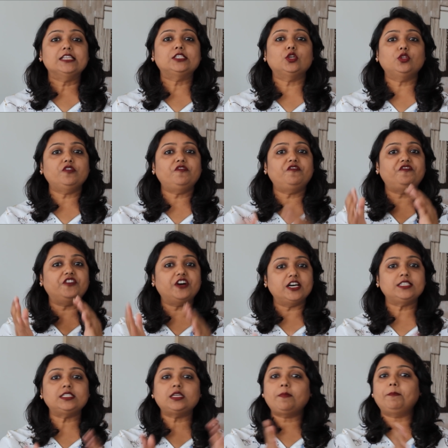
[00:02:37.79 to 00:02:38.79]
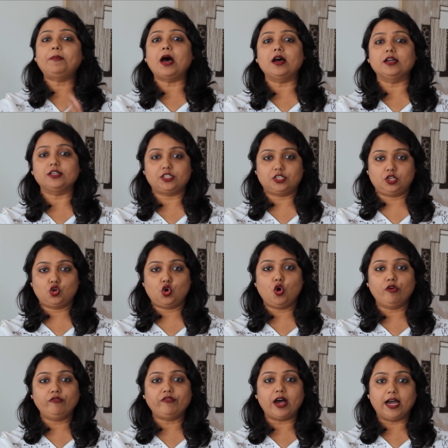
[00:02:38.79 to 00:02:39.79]
so the first part
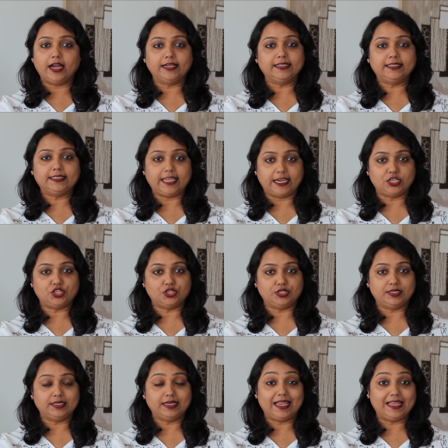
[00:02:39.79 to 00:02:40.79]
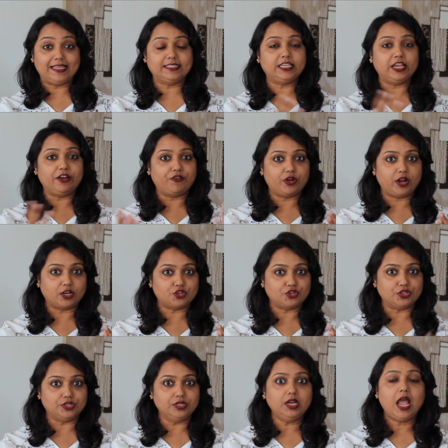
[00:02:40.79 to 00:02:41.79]
of IELTS section is the
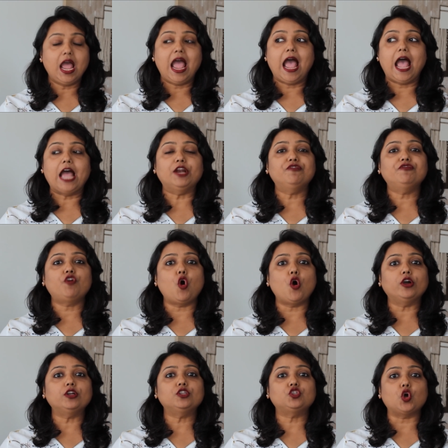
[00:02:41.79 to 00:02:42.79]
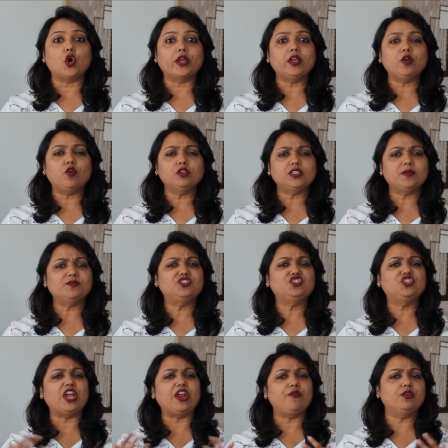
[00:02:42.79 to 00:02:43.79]
introduction and of course talking on
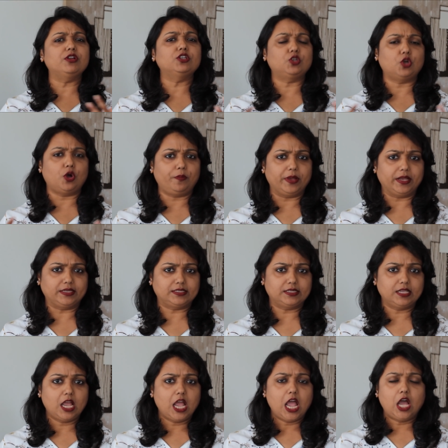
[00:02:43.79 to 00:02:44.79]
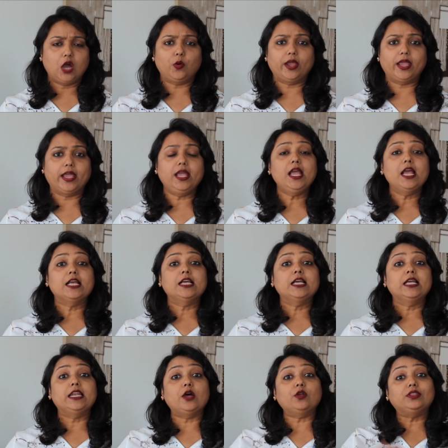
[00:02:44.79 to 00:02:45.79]
some general topics. Okay,
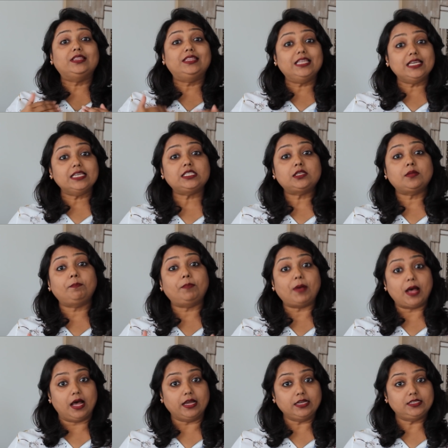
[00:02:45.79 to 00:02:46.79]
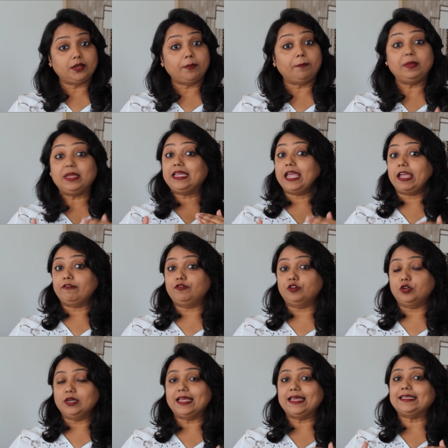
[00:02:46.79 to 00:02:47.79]
now this part, be
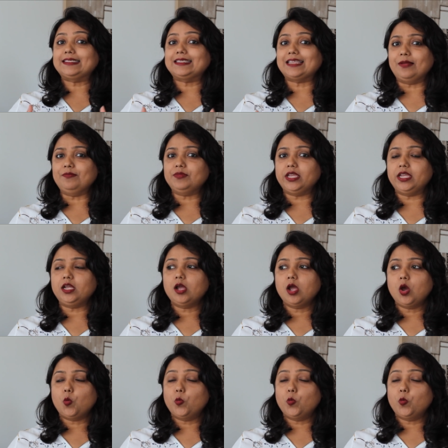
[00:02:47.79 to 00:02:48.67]
careful, is something